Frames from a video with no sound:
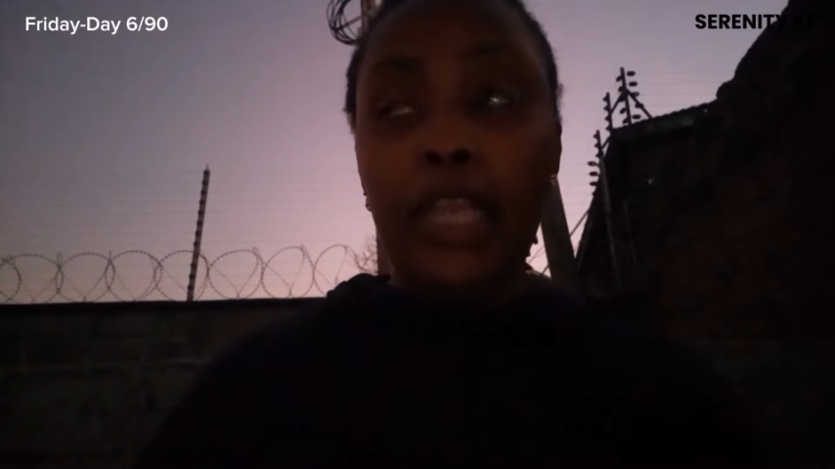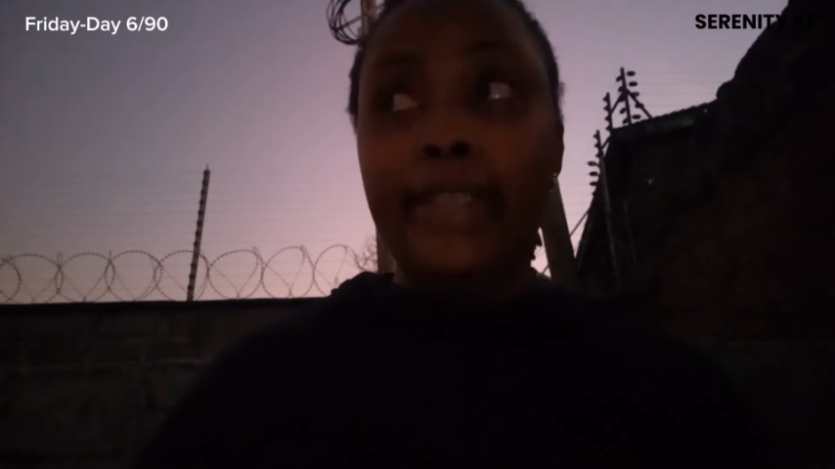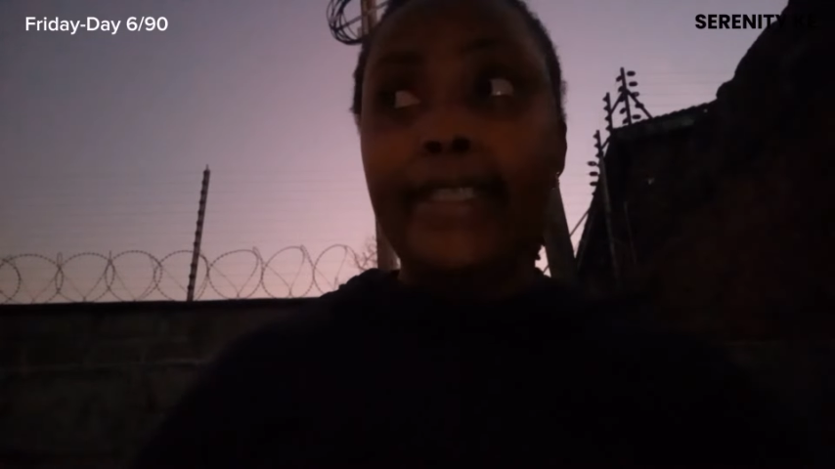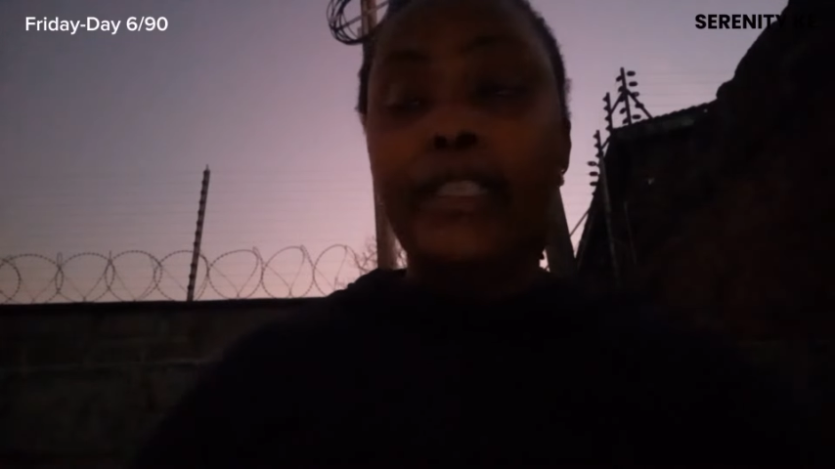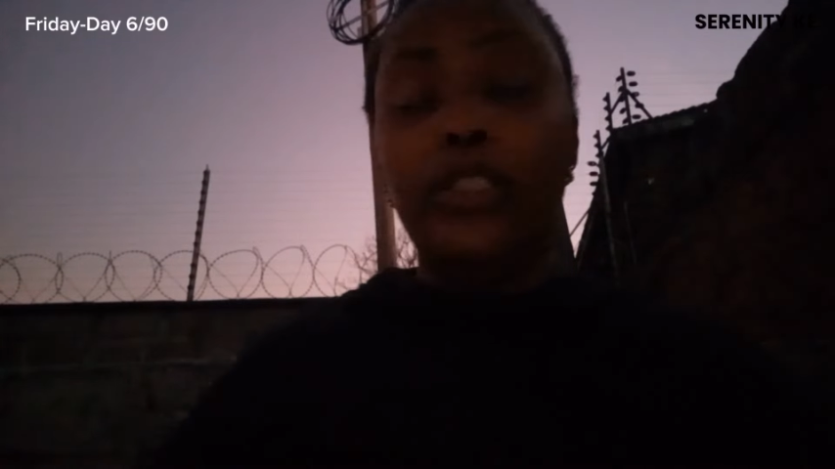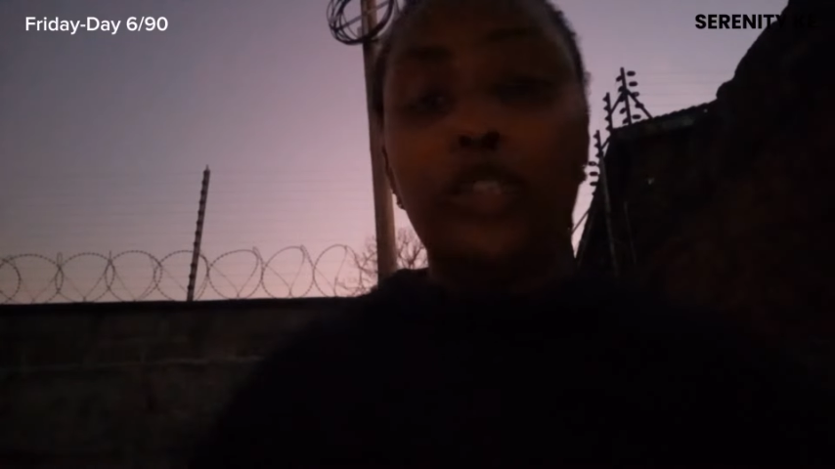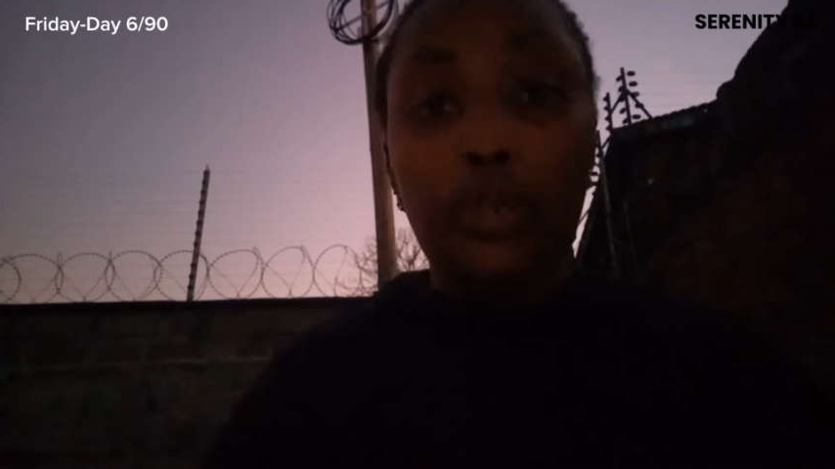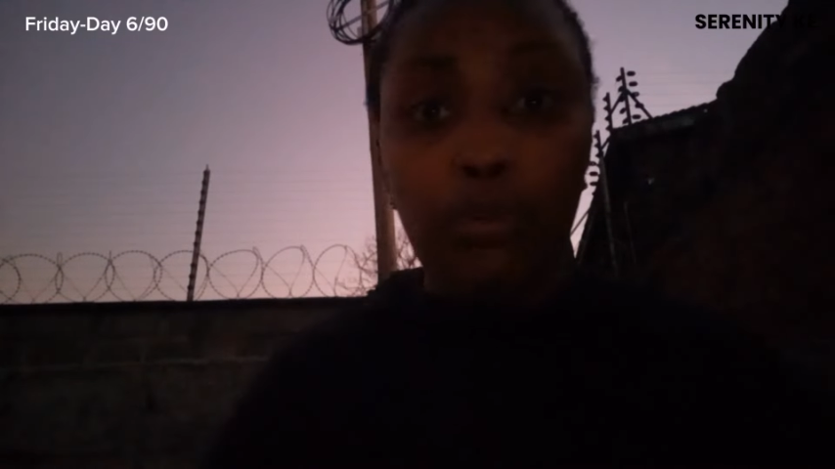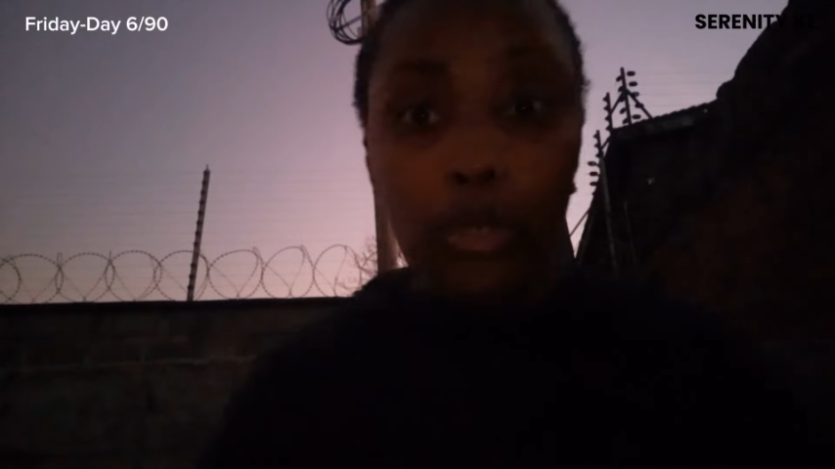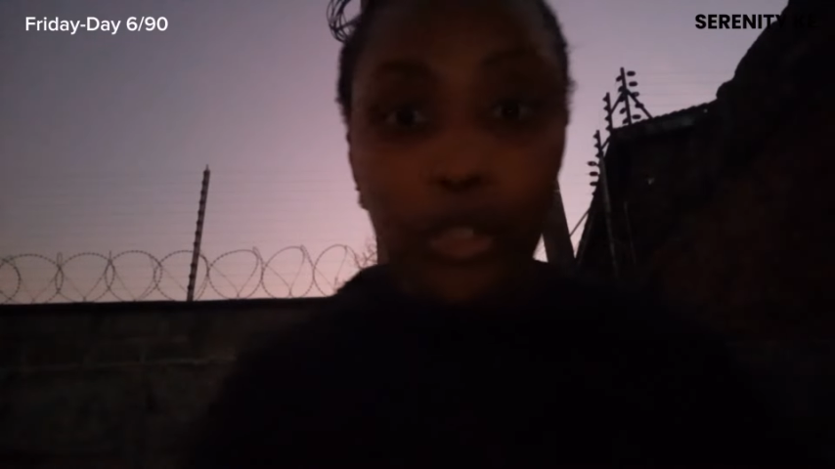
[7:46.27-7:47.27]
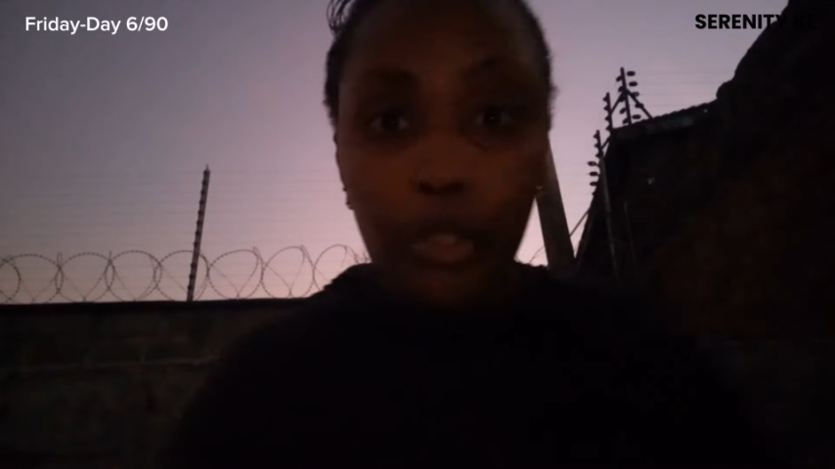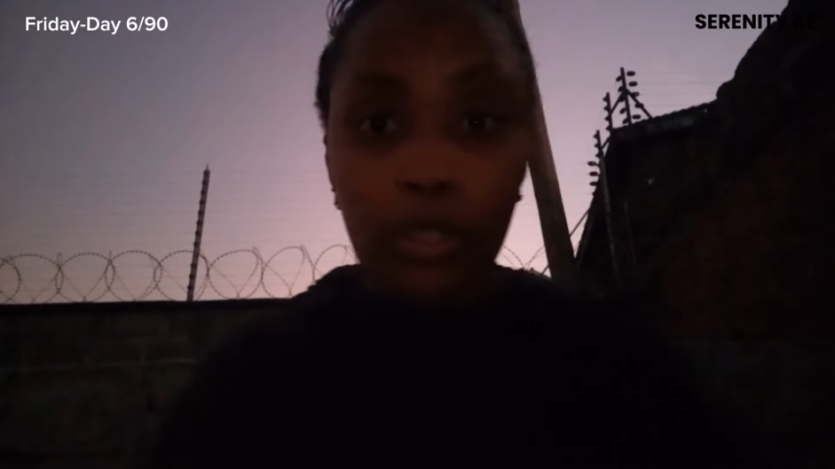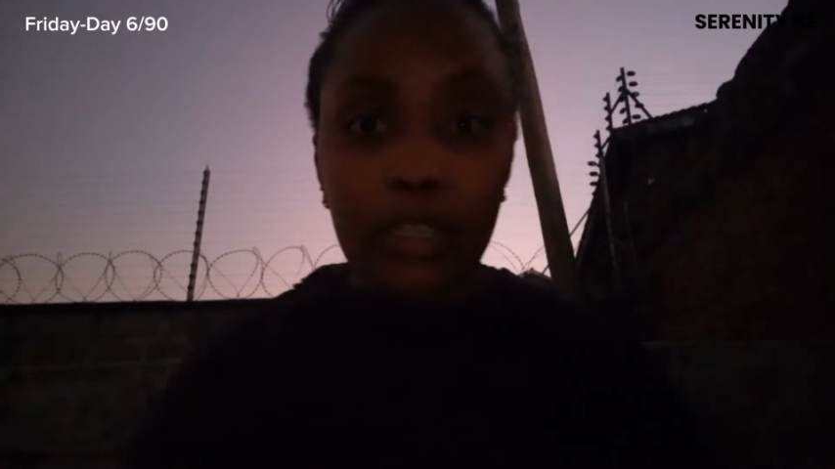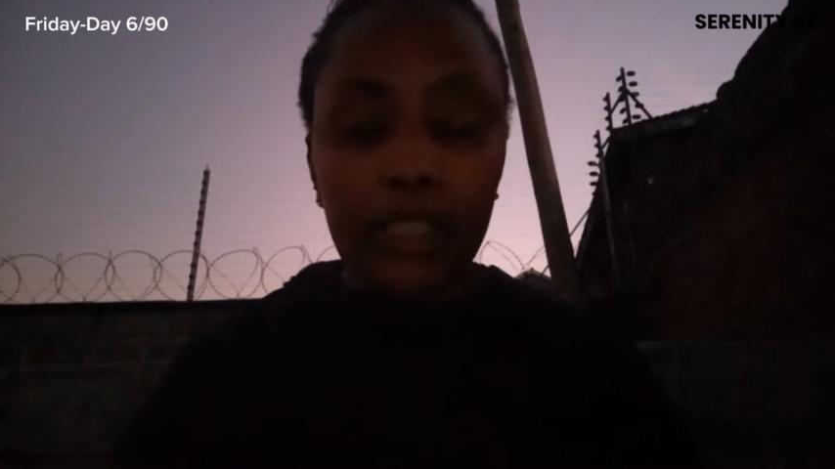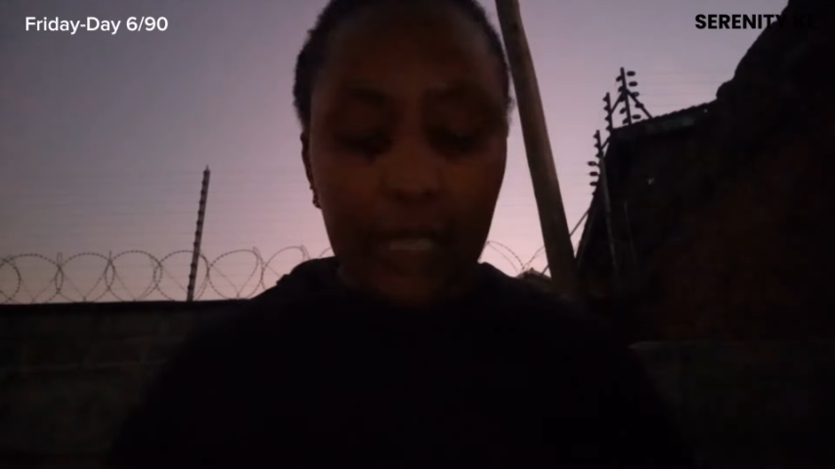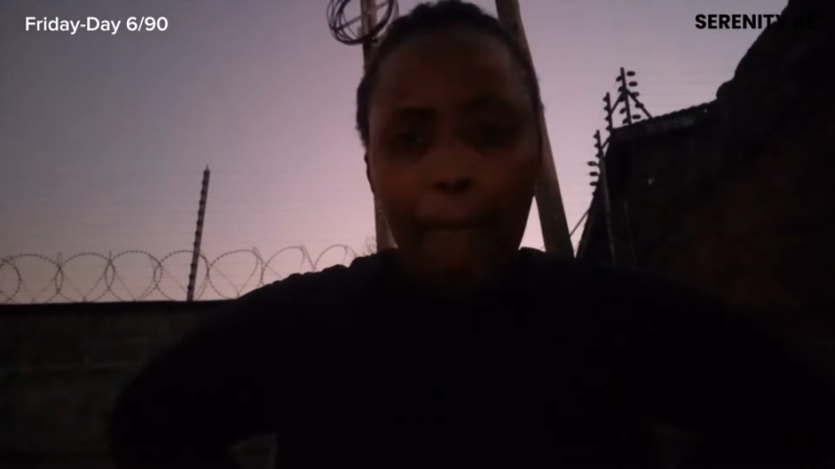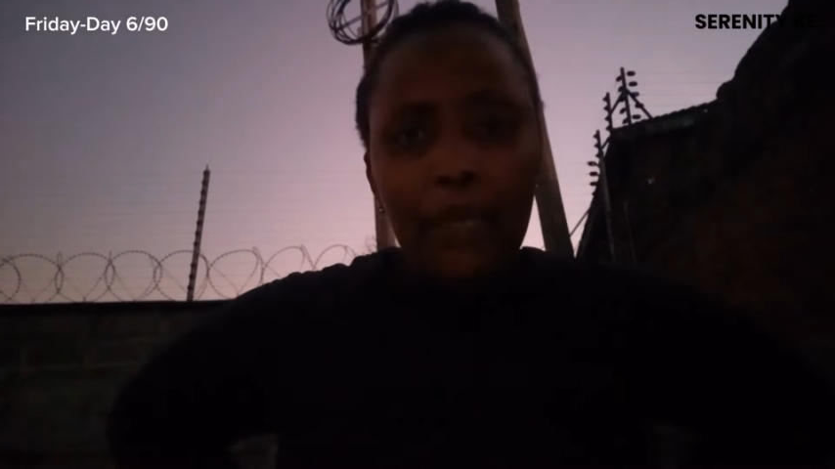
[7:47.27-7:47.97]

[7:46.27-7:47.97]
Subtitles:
It heals your emotions.